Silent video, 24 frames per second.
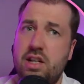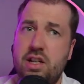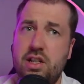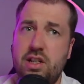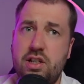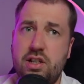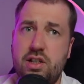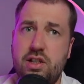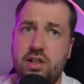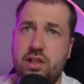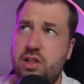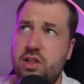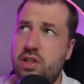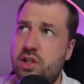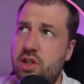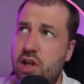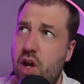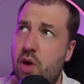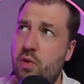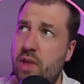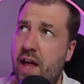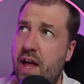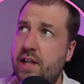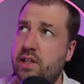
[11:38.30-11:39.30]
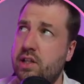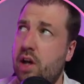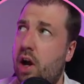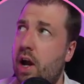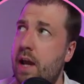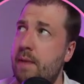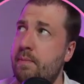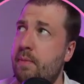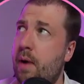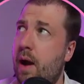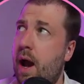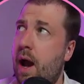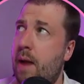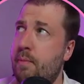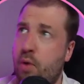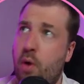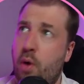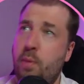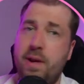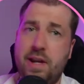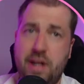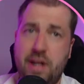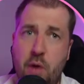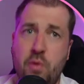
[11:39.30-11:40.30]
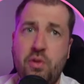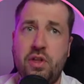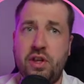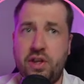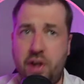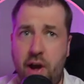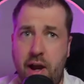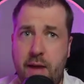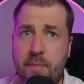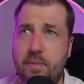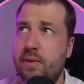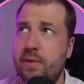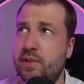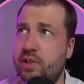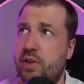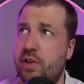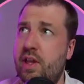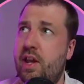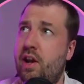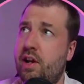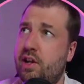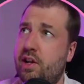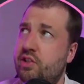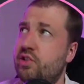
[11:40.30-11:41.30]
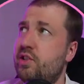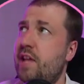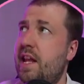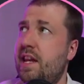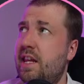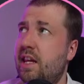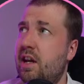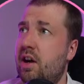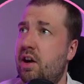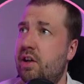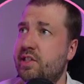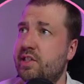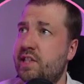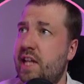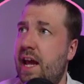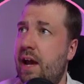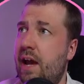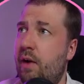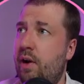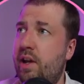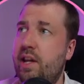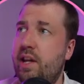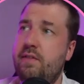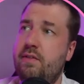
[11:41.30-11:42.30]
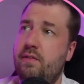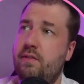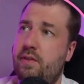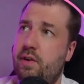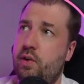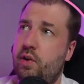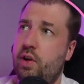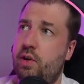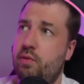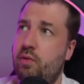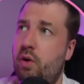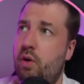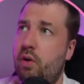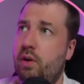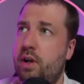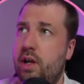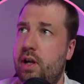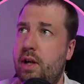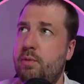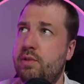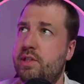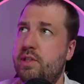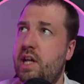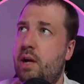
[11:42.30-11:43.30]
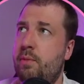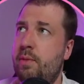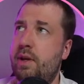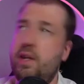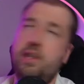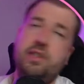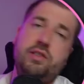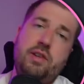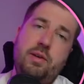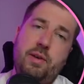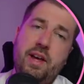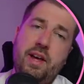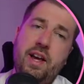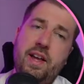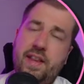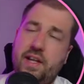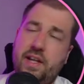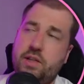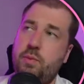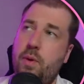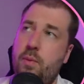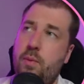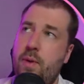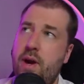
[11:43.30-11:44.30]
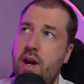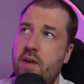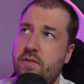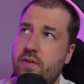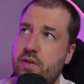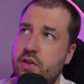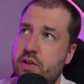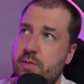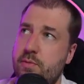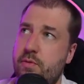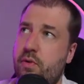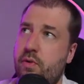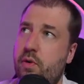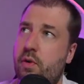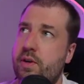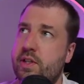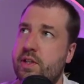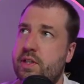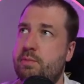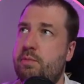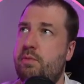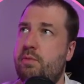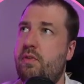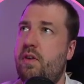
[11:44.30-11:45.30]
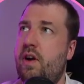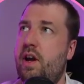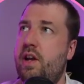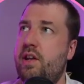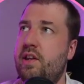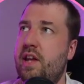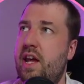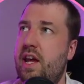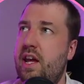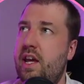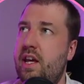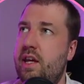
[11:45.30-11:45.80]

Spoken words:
to know that type, I probably know the type, so then I can just any cast it out, and even if I got it wrong, it would tell me. So anyway, that's one way I've used it before, is to provide an